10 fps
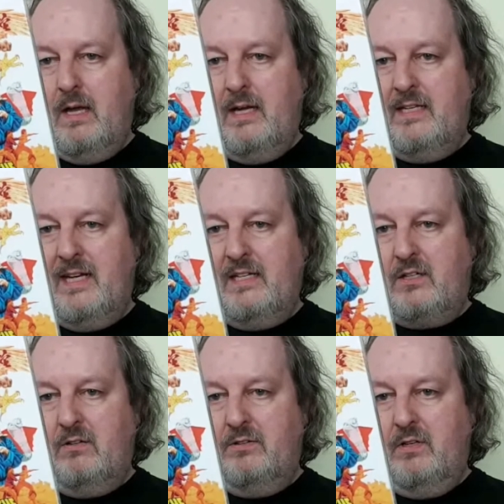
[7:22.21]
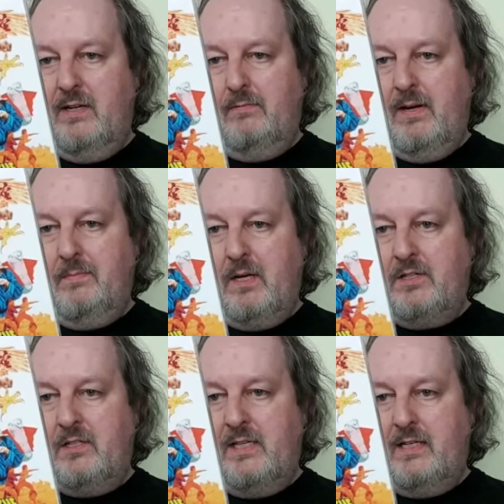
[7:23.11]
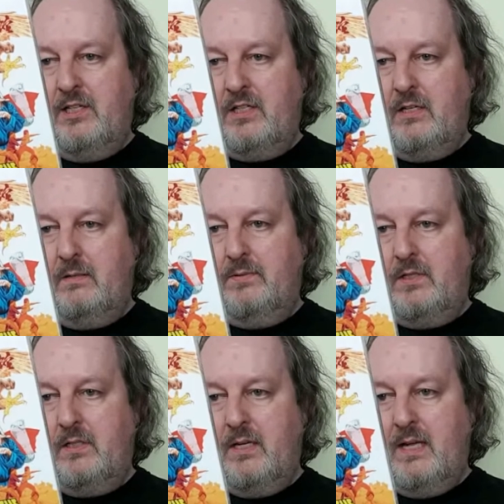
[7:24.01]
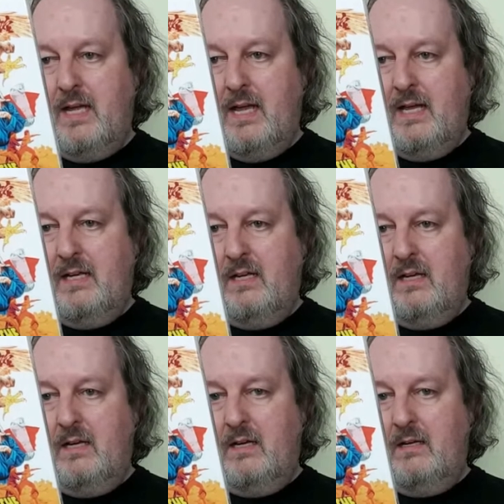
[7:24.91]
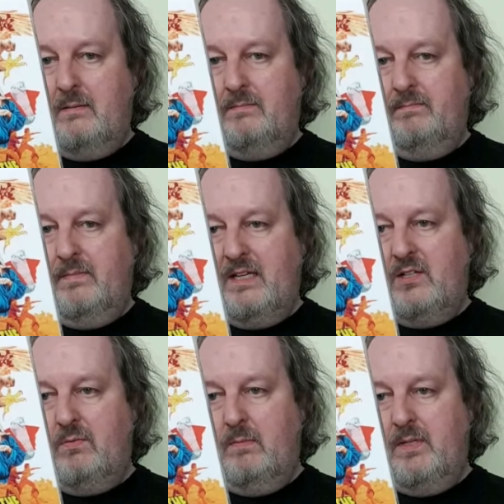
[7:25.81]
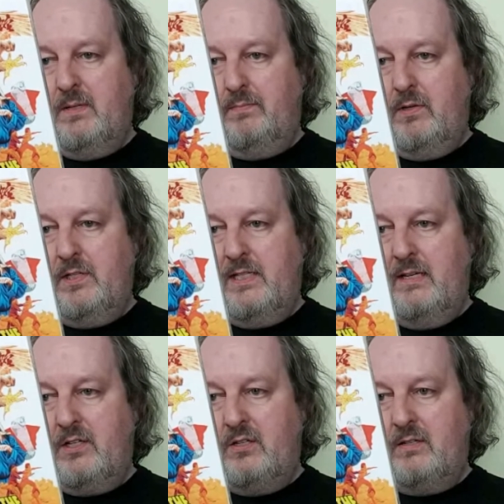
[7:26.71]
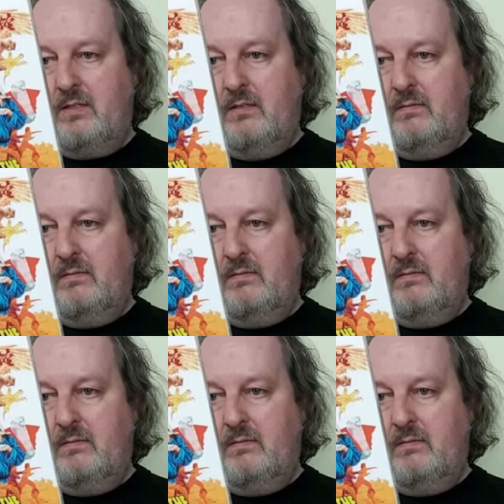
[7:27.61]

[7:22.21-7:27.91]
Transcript: It has got newly remastered English subs. As you won't be surprised to hear, it's got